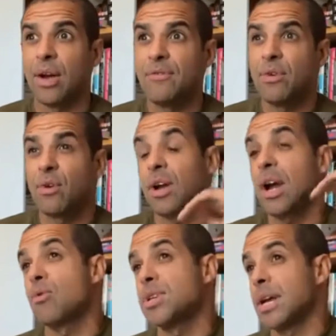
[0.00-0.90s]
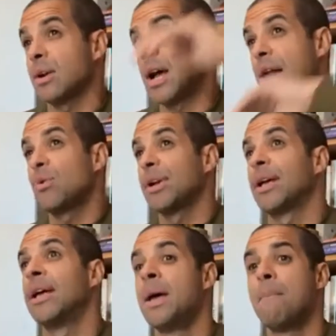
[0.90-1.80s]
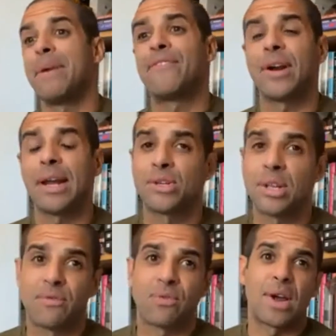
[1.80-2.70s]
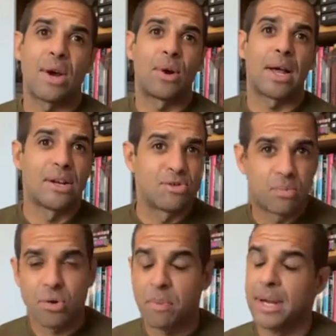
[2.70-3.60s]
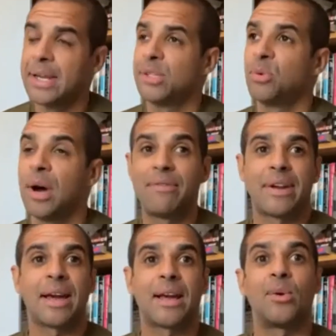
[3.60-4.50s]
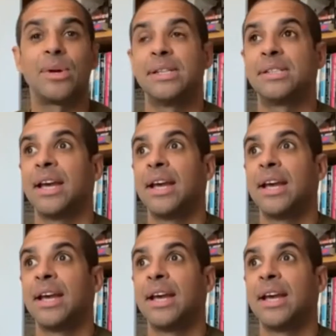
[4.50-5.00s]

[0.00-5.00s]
Like if you've got a goal, you're saying, all right, I want to be financially free, I want 100 properties, whatever that goal is,